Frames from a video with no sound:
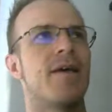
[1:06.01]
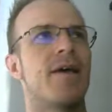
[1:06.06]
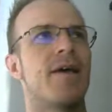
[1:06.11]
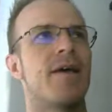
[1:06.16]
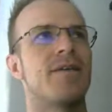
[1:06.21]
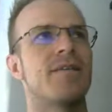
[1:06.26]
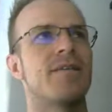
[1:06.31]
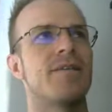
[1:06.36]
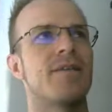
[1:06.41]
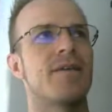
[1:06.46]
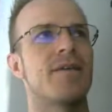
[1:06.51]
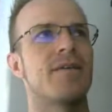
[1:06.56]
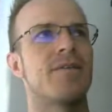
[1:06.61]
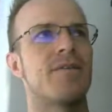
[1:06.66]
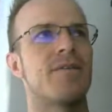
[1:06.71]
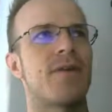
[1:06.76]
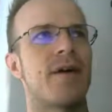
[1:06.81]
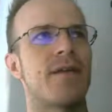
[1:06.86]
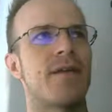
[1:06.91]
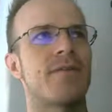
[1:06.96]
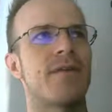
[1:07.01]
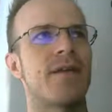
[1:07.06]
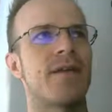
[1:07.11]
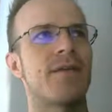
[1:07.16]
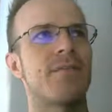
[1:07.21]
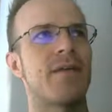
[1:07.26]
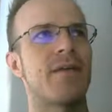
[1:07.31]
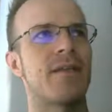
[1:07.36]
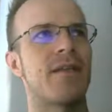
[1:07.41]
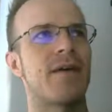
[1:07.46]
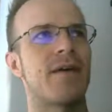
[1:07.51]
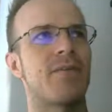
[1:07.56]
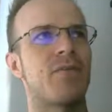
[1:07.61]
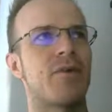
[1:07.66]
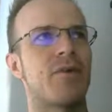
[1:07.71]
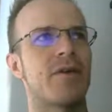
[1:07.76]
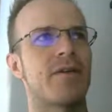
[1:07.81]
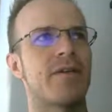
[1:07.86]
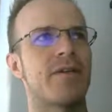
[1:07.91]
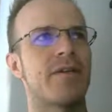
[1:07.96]
And so I tried to make that more
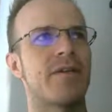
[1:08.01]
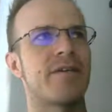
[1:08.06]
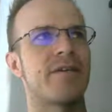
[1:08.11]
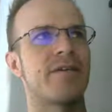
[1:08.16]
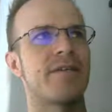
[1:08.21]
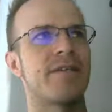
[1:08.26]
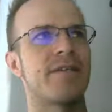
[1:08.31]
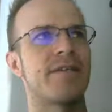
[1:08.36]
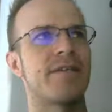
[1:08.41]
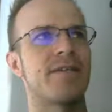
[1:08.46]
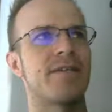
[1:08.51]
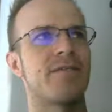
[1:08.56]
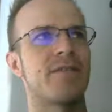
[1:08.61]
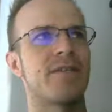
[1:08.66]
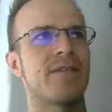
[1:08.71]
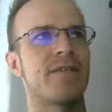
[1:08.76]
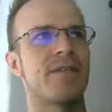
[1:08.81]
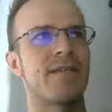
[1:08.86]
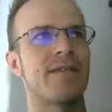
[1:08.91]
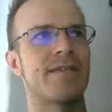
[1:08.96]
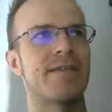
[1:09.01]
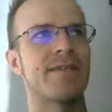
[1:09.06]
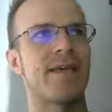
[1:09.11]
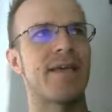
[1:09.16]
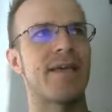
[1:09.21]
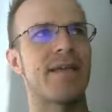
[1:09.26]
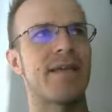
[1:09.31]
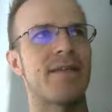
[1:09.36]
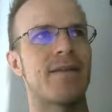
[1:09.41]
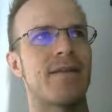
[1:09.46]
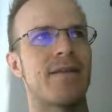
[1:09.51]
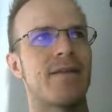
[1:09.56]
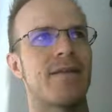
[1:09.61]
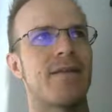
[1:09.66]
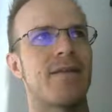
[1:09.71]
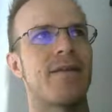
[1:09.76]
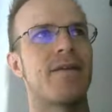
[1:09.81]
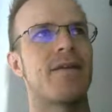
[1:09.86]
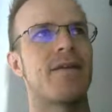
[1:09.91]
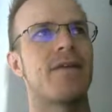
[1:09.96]
clear in this version of the site,
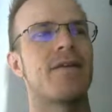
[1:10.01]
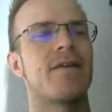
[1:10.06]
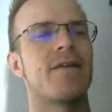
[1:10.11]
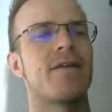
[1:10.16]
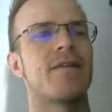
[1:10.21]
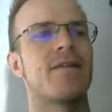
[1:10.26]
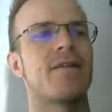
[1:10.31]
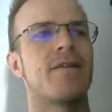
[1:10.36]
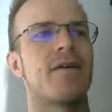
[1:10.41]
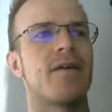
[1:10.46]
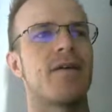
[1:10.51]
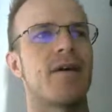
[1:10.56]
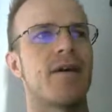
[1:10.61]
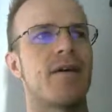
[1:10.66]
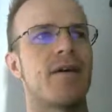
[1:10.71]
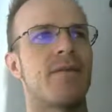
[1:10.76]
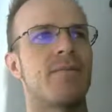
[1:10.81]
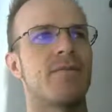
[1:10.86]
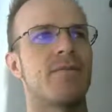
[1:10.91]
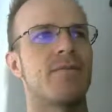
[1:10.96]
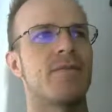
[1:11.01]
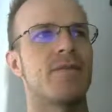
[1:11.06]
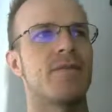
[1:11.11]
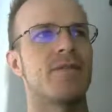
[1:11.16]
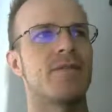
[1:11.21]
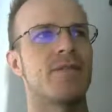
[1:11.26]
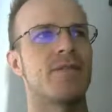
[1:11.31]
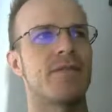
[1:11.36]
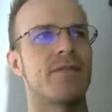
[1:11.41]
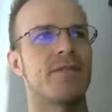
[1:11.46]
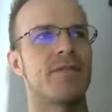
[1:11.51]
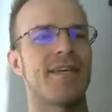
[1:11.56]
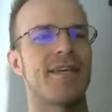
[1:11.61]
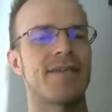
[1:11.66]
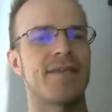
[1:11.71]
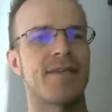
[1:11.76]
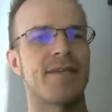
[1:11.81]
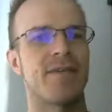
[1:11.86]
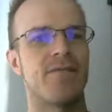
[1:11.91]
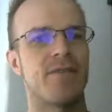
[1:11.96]
so it's less
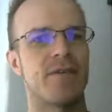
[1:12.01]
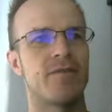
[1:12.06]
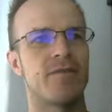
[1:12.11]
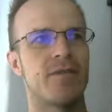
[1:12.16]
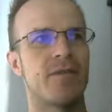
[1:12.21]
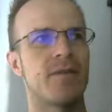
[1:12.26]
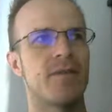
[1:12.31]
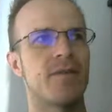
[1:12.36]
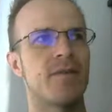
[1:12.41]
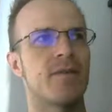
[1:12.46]
confusing.